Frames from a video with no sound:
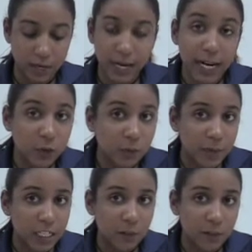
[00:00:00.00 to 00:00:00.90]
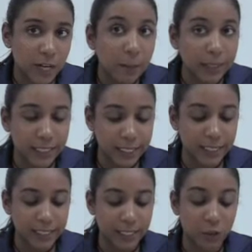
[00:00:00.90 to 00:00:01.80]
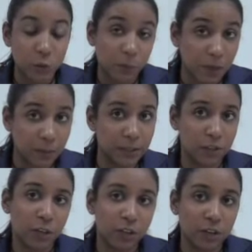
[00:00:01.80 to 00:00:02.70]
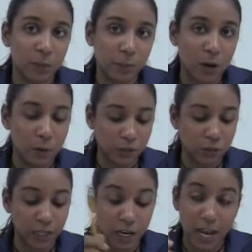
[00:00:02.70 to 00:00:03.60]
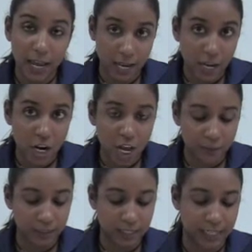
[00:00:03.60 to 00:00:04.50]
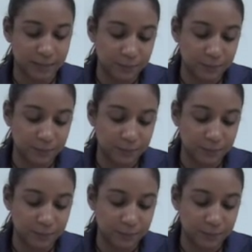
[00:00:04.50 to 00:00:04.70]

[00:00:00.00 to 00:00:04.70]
Kind of reminds me of Emily Dickinson, who would publish her poetry anonymously.